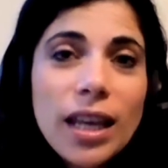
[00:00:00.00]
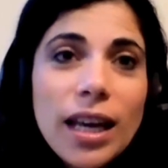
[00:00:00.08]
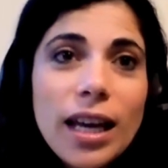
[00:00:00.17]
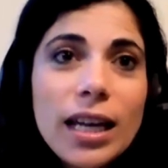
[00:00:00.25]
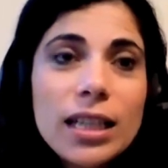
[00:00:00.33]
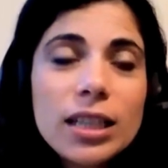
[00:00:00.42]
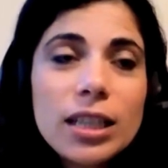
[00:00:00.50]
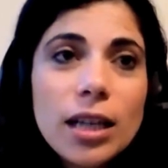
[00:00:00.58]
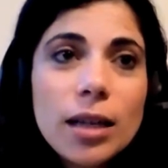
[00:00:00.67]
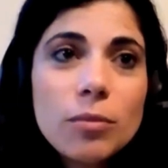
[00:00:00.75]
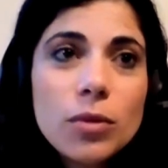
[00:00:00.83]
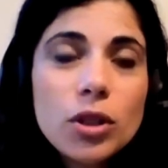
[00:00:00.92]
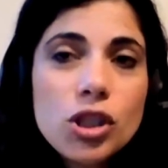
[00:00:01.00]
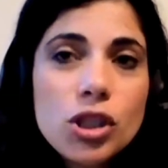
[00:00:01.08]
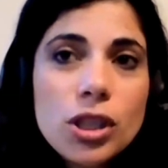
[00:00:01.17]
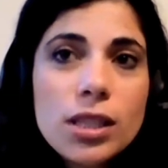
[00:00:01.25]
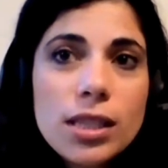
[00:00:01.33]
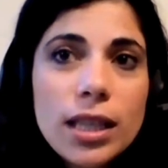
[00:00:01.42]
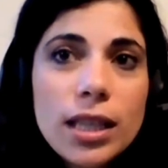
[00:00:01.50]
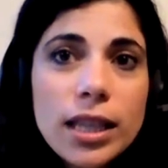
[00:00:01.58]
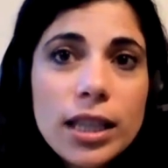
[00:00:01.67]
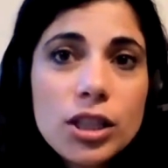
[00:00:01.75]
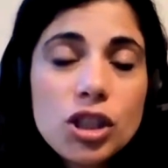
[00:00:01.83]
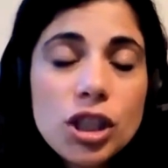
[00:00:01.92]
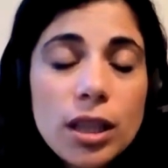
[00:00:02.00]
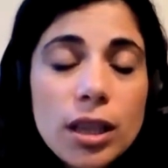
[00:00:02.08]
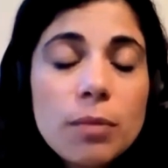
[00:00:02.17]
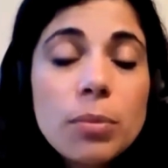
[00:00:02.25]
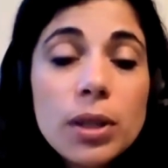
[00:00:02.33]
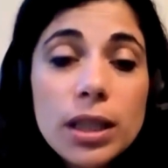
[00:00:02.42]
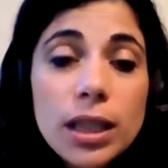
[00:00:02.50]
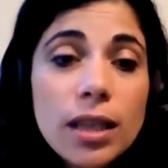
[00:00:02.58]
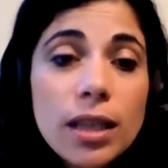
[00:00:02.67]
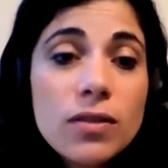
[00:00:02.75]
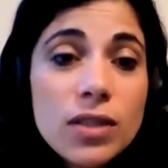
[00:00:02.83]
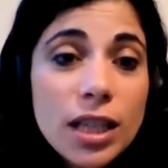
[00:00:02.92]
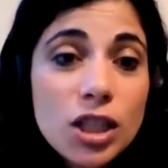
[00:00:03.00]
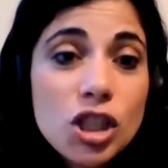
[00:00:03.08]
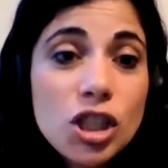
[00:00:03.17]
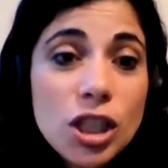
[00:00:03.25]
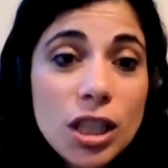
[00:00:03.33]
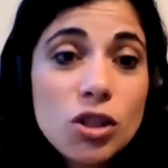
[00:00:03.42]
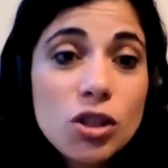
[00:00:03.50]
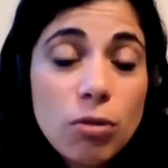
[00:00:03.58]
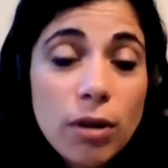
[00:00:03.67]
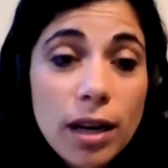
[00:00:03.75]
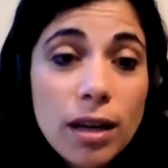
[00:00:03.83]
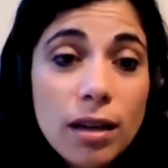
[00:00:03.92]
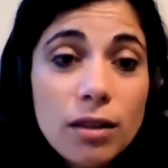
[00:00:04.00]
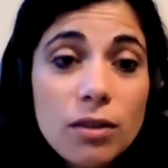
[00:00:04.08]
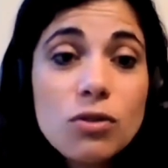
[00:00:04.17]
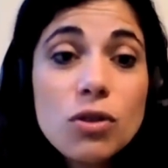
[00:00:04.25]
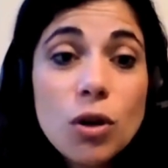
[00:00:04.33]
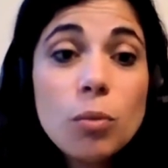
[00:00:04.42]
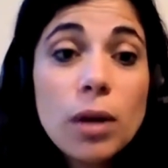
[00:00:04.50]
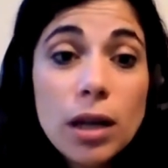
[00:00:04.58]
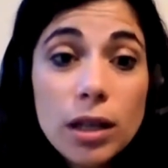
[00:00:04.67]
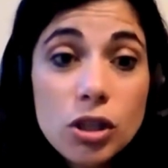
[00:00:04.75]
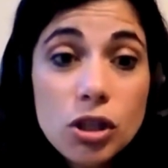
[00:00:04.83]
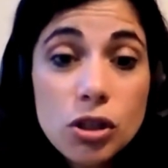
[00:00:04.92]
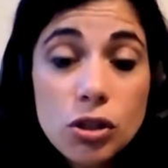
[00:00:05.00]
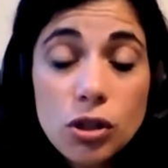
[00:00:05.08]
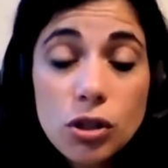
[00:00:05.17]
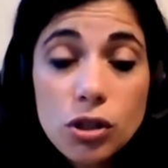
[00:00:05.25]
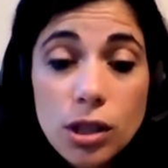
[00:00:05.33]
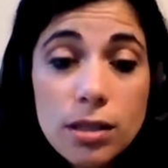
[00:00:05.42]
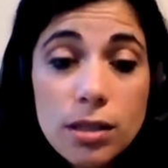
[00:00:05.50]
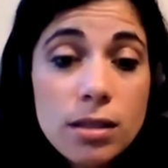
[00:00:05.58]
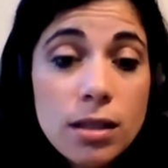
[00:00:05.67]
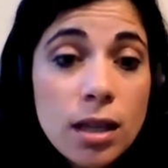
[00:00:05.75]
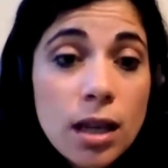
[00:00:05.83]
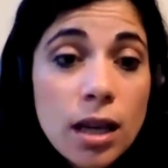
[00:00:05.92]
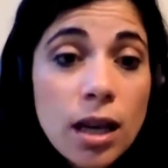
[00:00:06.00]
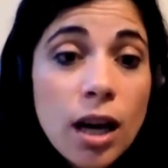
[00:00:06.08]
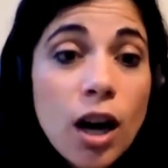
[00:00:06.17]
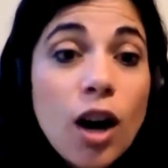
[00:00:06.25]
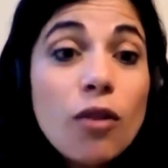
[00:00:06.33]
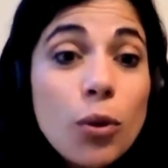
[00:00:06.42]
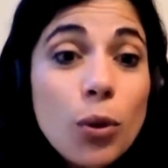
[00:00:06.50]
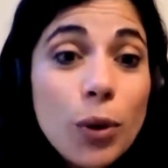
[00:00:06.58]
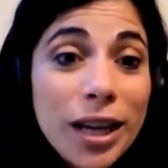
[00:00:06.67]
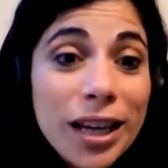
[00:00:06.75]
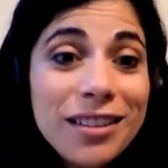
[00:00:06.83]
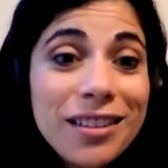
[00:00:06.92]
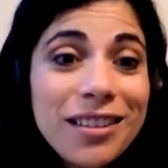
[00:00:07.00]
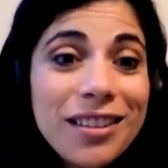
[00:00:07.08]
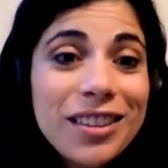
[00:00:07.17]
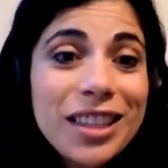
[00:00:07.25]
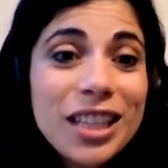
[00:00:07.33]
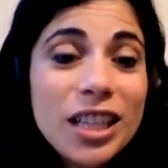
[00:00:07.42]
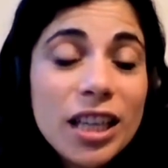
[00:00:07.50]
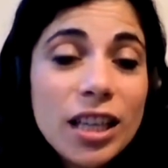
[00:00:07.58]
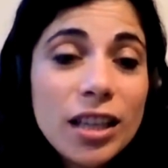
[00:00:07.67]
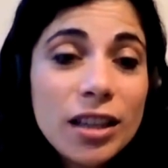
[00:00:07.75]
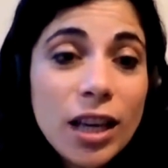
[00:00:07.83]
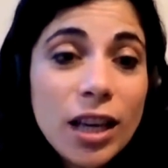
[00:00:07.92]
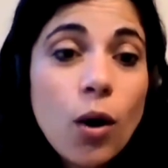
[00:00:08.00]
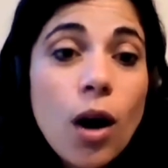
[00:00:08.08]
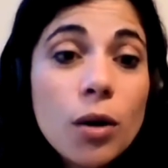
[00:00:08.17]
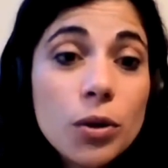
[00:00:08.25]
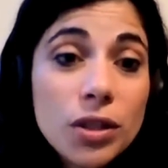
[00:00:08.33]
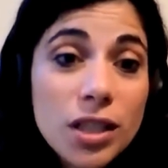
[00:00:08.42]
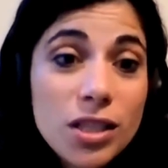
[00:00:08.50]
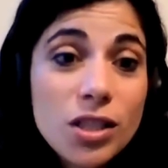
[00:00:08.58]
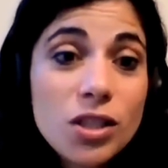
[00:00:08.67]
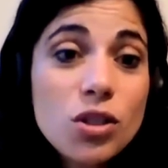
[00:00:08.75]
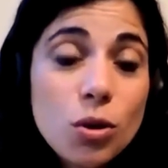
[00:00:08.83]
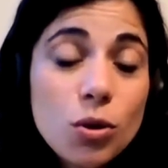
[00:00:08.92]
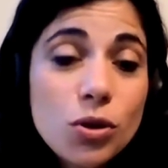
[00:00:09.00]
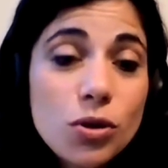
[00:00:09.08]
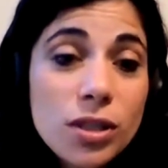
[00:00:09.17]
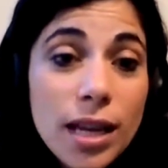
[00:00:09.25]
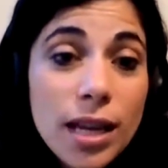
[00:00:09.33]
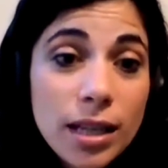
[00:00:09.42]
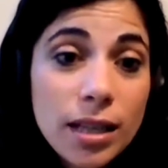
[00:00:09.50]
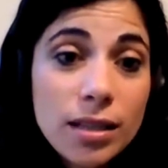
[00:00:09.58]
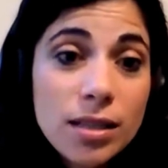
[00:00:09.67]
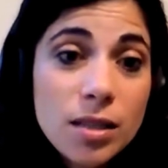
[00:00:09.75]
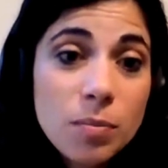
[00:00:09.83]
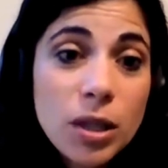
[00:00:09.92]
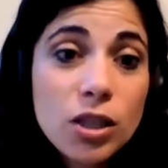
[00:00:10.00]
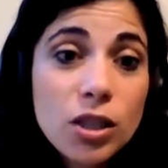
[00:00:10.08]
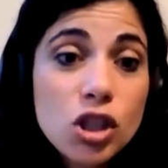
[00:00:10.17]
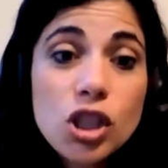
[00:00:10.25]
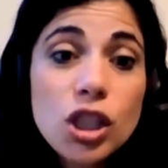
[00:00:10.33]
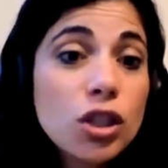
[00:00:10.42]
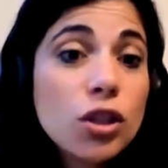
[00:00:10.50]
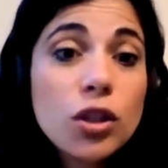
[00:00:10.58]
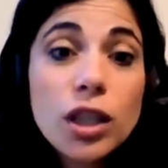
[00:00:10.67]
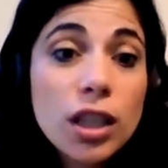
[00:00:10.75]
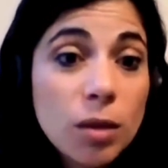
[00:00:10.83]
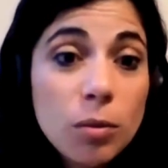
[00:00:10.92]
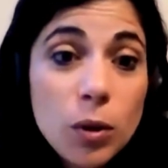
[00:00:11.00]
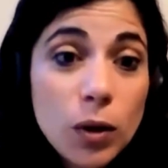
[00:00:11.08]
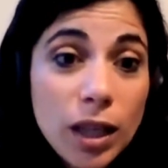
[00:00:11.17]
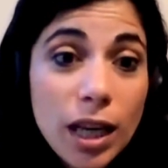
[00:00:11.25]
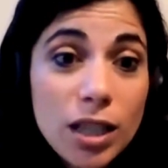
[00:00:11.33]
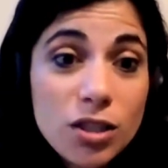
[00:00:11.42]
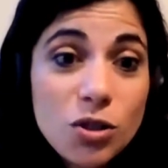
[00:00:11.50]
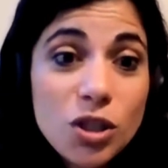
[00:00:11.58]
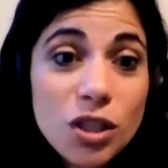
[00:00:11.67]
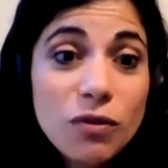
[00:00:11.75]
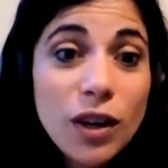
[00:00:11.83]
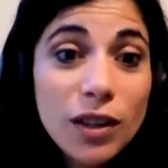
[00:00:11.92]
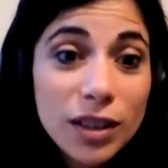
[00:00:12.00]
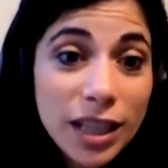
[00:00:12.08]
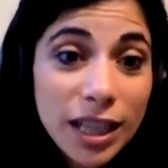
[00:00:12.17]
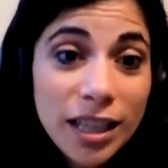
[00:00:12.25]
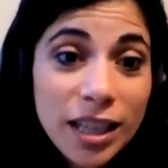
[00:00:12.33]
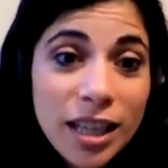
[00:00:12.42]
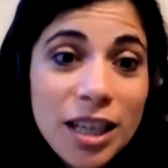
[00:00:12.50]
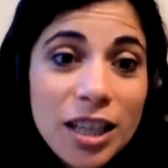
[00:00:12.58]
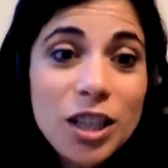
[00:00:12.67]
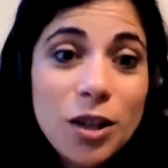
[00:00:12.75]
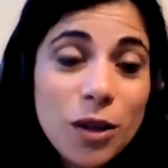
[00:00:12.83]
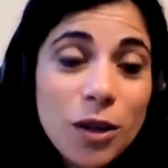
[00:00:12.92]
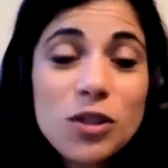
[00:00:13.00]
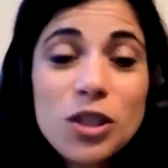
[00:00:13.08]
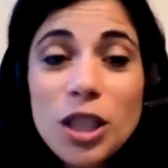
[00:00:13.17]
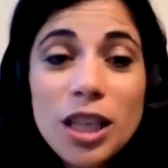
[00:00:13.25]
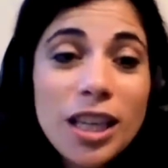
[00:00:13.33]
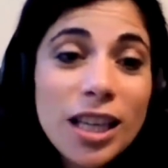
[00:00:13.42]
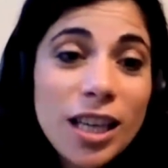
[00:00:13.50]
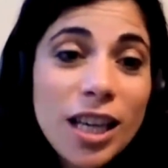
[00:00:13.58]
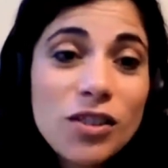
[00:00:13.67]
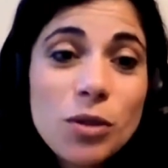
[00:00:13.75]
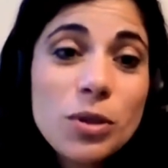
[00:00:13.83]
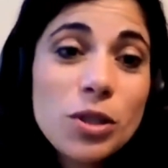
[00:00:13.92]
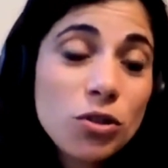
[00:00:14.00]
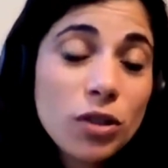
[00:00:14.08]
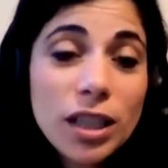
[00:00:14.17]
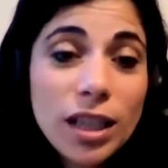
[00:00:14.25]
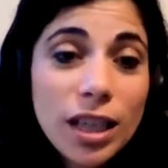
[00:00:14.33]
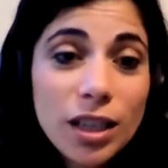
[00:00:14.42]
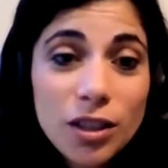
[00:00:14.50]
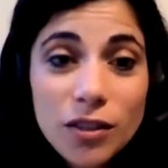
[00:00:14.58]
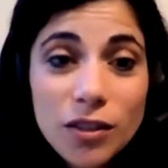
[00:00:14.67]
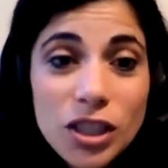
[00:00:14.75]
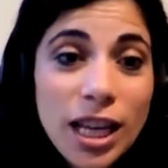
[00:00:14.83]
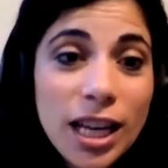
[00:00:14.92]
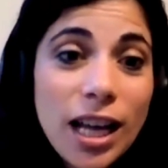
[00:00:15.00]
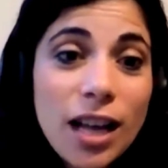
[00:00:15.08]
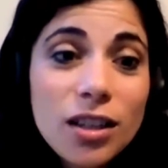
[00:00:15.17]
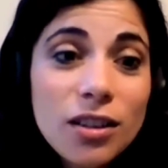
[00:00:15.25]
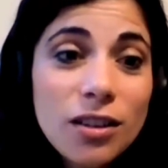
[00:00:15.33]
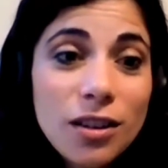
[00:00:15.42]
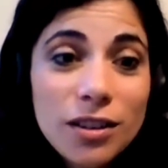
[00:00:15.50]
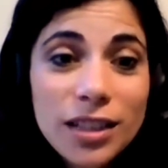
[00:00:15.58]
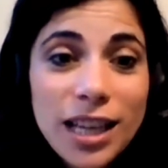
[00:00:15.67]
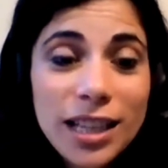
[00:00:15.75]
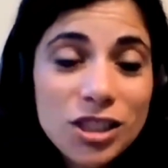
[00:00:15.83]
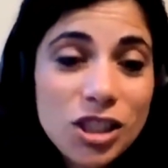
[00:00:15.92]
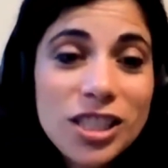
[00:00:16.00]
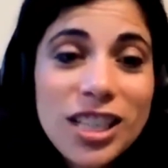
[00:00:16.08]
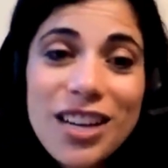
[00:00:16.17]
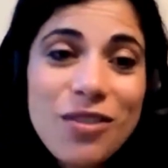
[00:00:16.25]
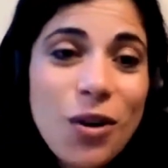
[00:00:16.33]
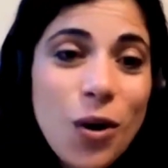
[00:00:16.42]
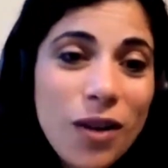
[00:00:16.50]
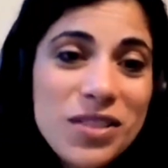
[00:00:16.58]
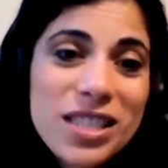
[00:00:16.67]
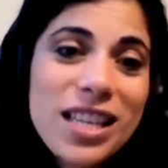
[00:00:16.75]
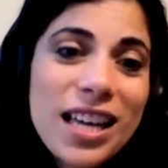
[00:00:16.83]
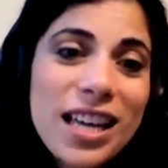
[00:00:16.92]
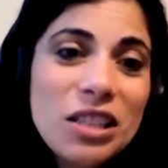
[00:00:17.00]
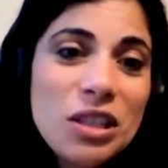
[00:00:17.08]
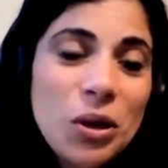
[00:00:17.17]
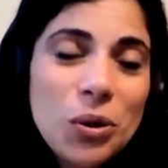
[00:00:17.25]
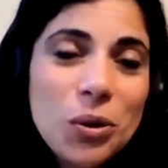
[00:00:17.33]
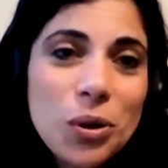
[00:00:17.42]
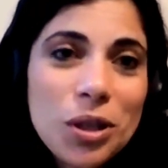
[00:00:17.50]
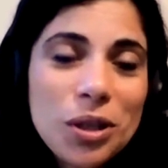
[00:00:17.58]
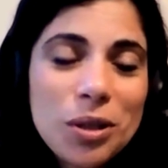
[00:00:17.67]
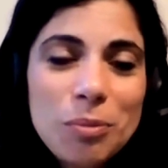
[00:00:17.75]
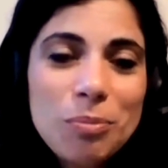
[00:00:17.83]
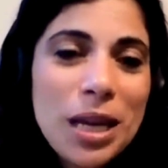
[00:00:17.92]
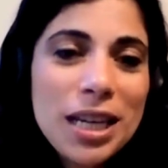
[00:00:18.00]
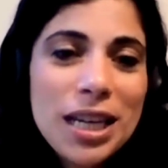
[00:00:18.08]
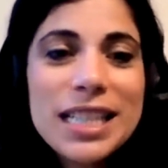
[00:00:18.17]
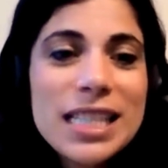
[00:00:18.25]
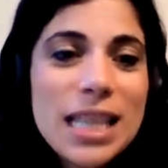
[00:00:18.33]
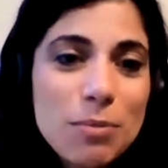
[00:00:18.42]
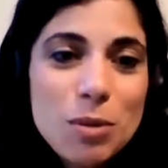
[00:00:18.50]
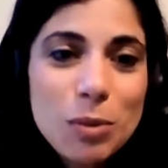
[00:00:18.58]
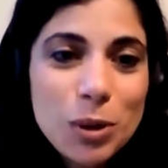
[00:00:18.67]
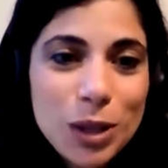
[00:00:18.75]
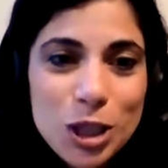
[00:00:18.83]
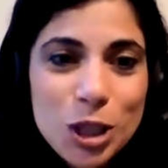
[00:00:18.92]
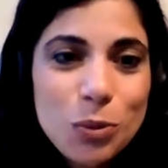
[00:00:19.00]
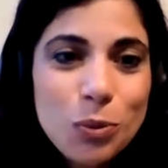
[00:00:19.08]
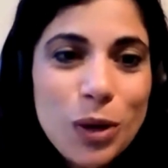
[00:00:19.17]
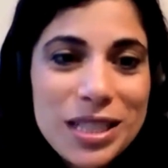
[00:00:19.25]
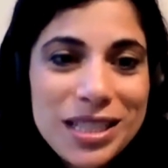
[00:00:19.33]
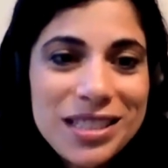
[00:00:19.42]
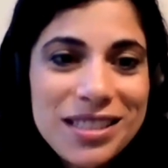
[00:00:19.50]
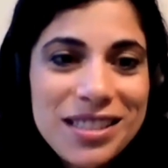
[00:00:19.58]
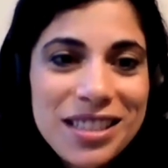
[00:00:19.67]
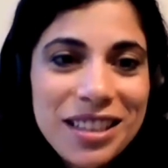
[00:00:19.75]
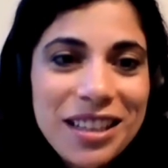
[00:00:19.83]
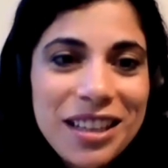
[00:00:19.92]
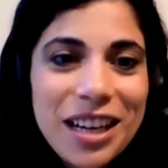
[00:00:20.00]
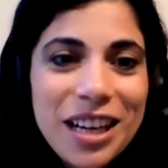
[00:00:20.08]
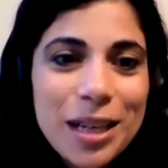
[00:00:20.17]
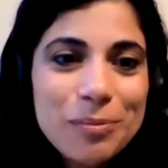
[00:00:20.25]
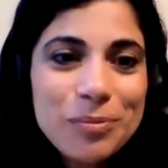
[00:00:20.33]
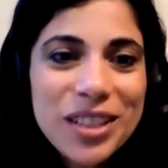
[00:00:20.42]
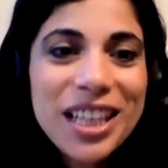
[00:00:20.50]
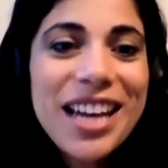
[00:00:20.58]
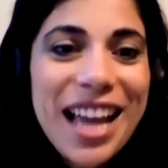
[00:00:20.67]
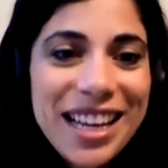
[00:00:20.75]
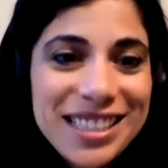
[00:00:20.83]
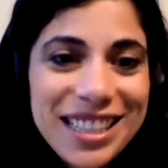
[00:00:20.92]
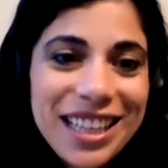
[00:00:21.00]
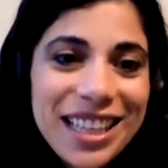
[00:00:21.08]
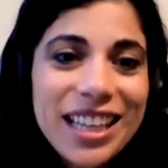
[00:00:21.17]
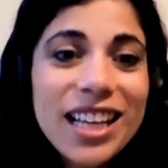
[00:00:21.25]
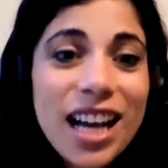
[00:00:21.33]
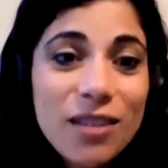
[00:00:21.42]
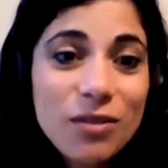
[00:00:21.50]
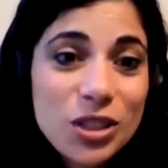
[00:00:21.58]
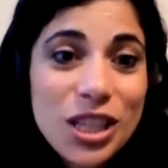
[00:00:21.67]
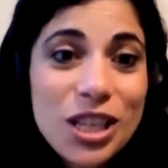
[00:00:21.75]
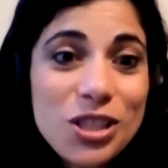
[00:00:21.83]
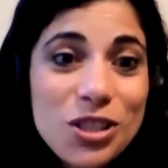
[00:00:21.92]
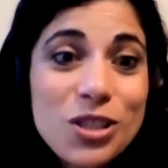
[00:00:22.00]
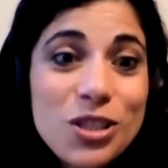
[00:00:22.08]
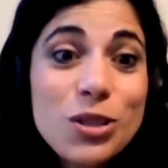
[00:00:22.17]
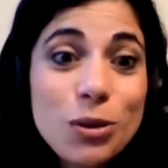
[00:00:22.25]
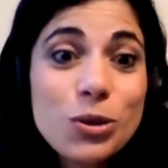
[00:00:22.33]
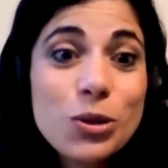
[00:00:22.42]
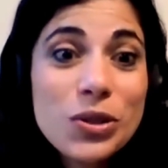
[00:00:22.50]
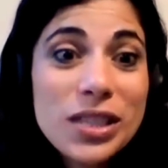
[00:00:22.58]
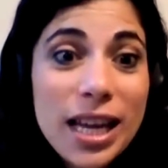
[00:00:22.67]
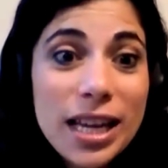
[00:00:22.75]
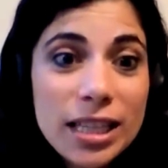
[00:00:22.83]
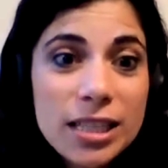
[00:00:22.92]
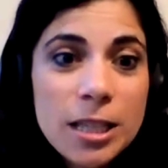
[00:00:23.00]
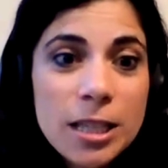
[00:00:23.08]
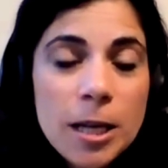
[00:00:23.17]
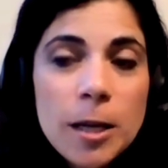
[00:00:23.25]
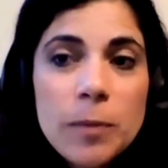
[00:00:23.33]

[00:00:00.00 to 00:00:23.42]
And she said that she believes that she drank so much to just avoid the awkwardness in social settings because she couldn't communicate. So she felt like, if she was drinking or if she had alcohol, that just kind of offset or made it acceptable that she wasn't connecting in conversations in social settings.